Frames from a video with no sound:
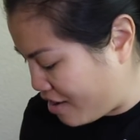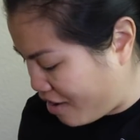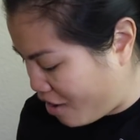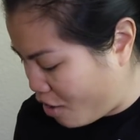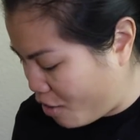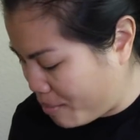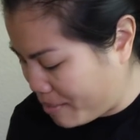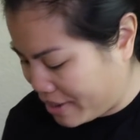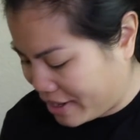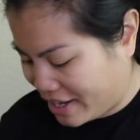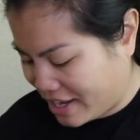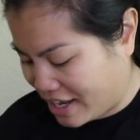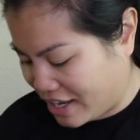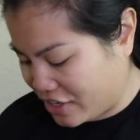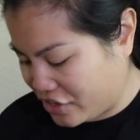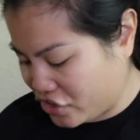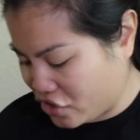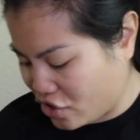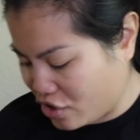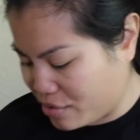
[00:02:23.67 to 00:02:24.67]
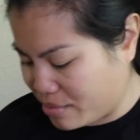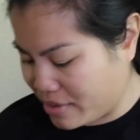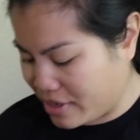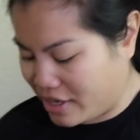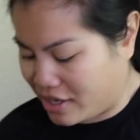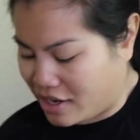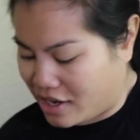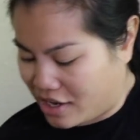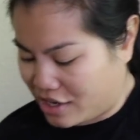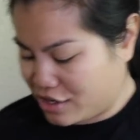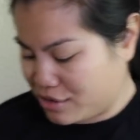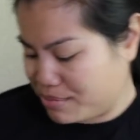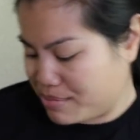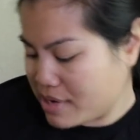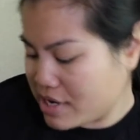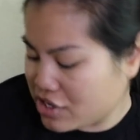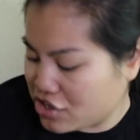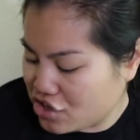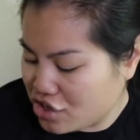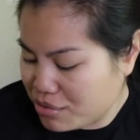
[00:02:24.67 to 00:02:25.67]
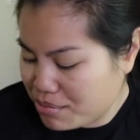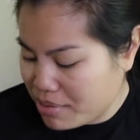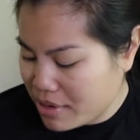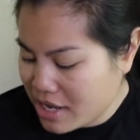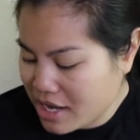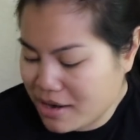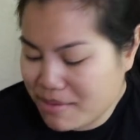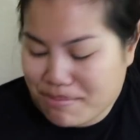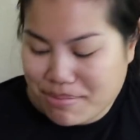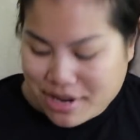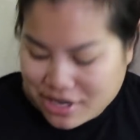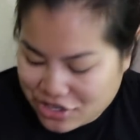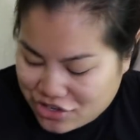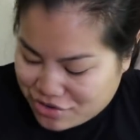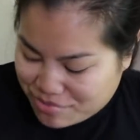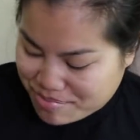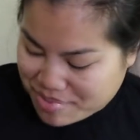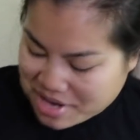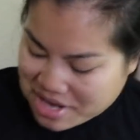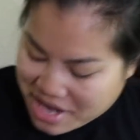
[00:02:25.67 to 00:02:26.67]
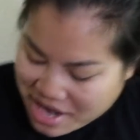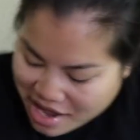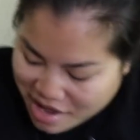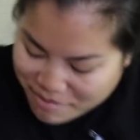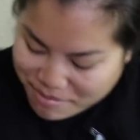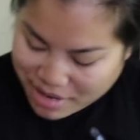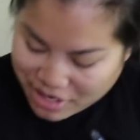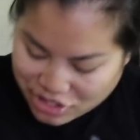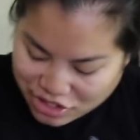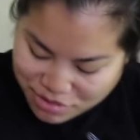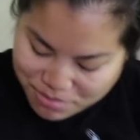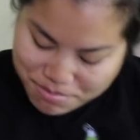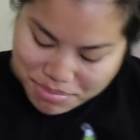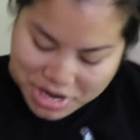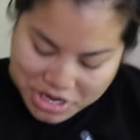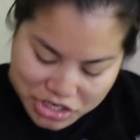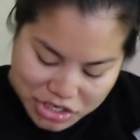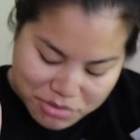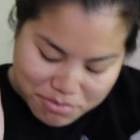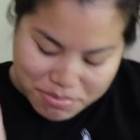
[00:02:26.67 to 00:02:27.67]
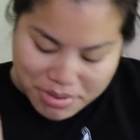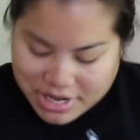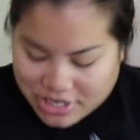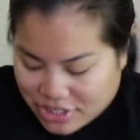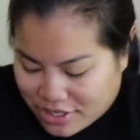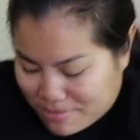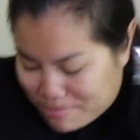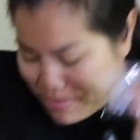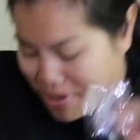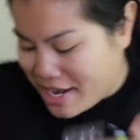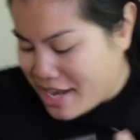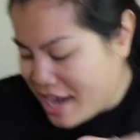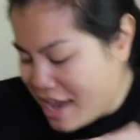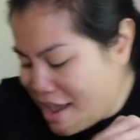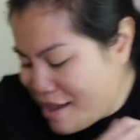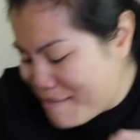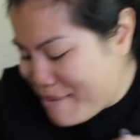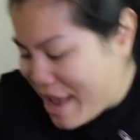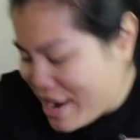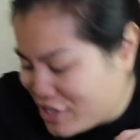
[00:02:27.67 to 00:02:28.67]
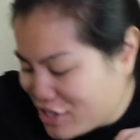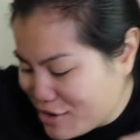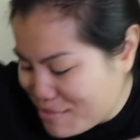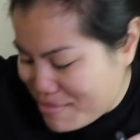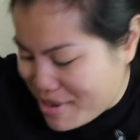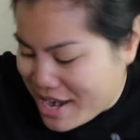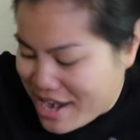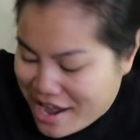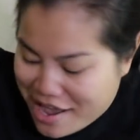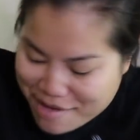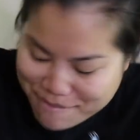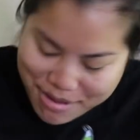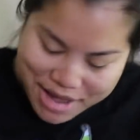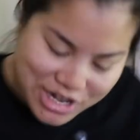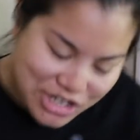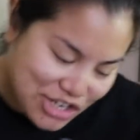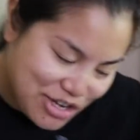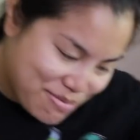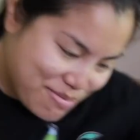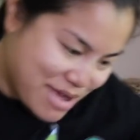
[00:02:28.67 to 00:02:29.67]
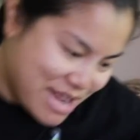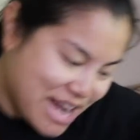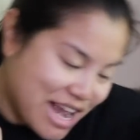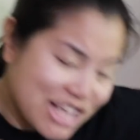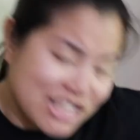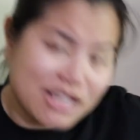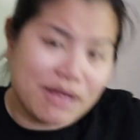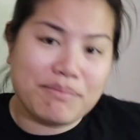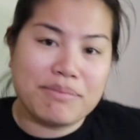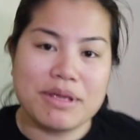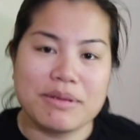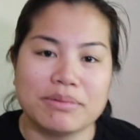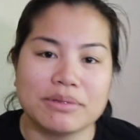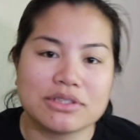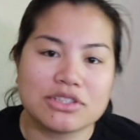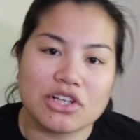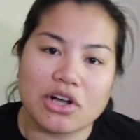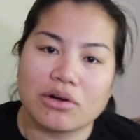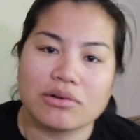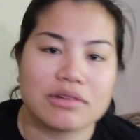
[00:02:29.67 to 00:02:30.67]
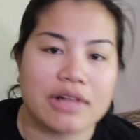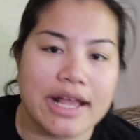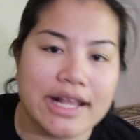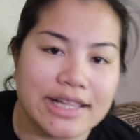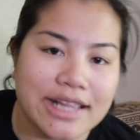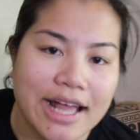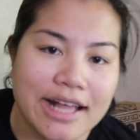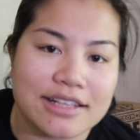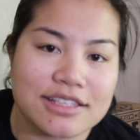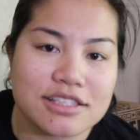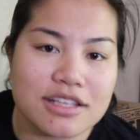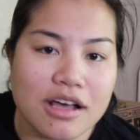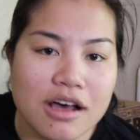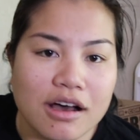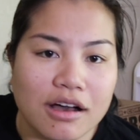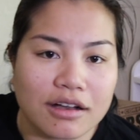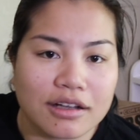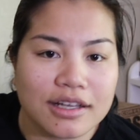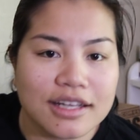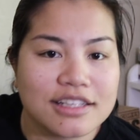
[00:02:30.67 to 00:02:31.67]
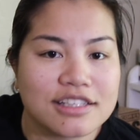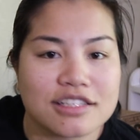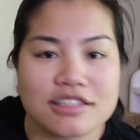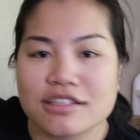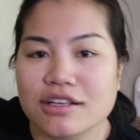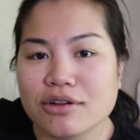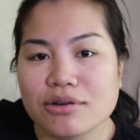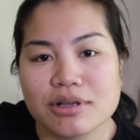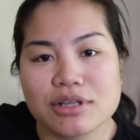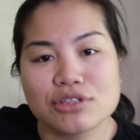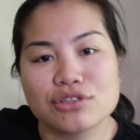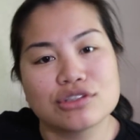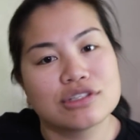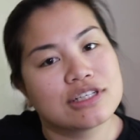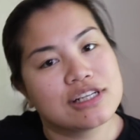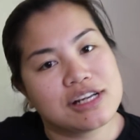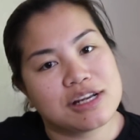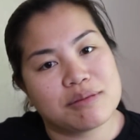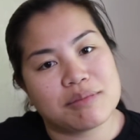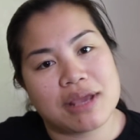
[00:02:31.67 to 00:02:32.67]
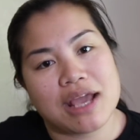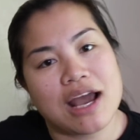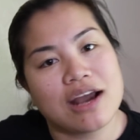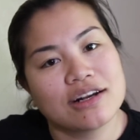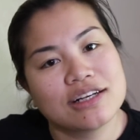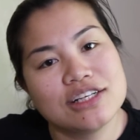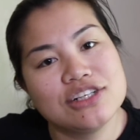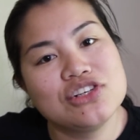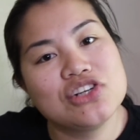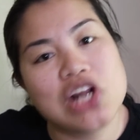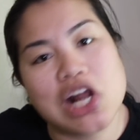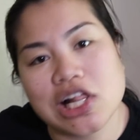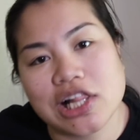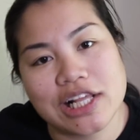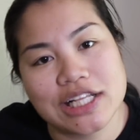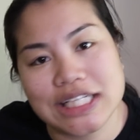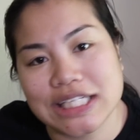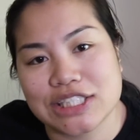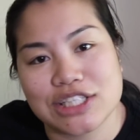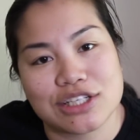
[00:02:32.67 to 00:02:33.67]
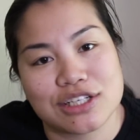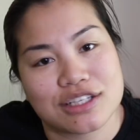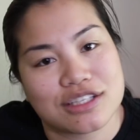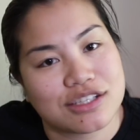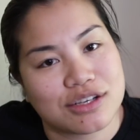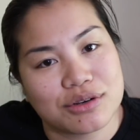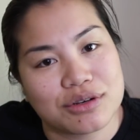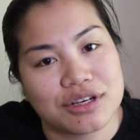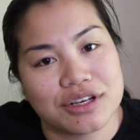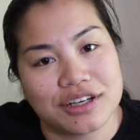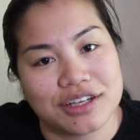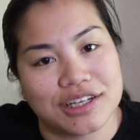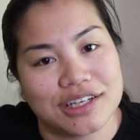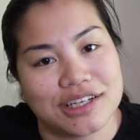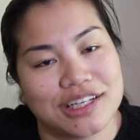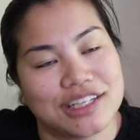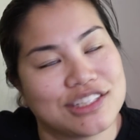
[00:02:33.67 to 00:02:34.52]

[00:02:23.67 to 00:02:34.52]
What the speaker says: Oh my gosh, oh my gosh. Patch and pin, patch and pin, patch and patch and patch and pin, patch and pin, patch and pin. Some people don't like that song. It's so interesting to me. How can you not like that song? It's so good.